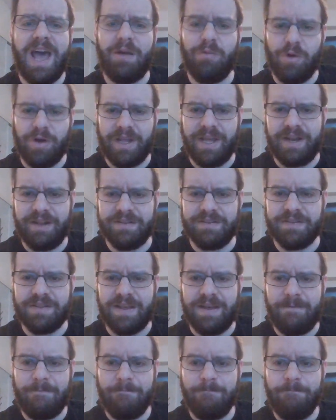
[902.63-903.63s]
and we'll get into
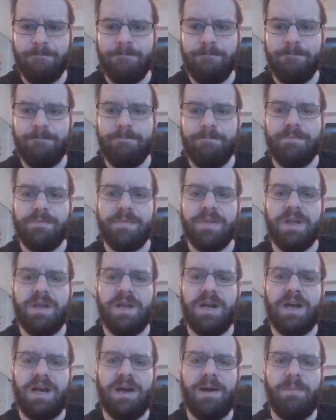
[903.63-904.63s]
that.
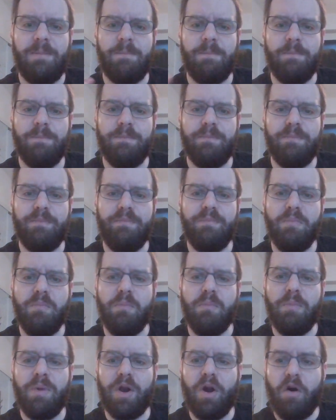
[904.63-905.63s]
Um,
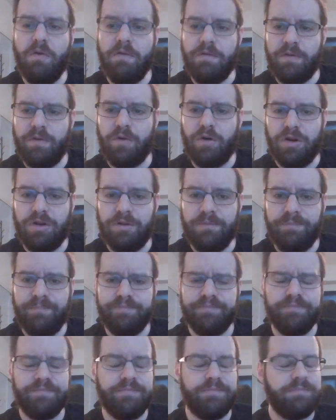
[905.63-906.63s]
but overall,
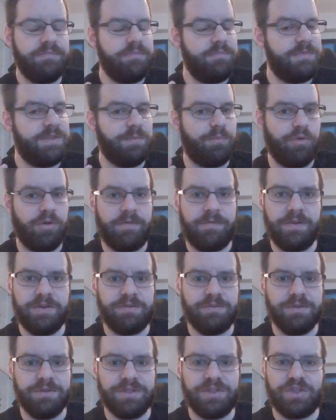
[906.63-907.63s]
support for
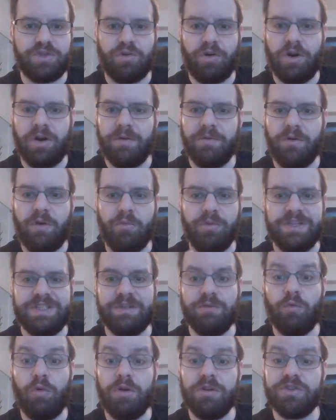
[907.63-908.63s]
Israel is strong. A
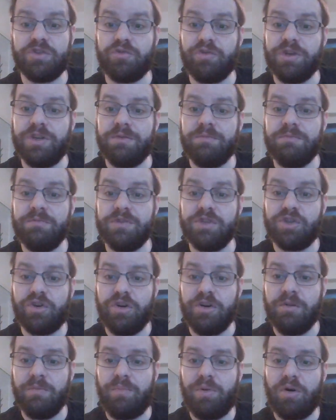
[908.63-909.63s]
recent Wall Street
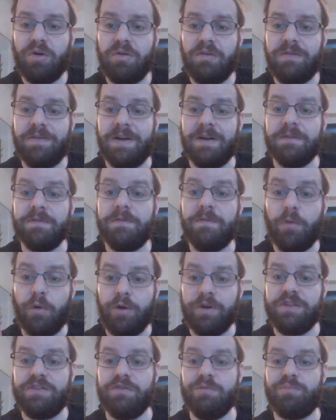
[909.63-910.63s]
Journal poll found
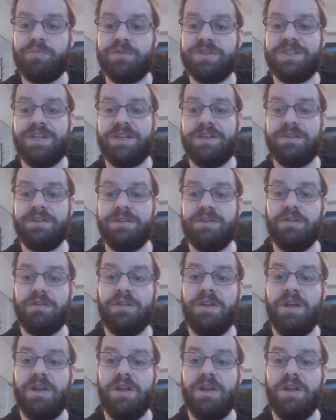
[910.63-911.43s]
42%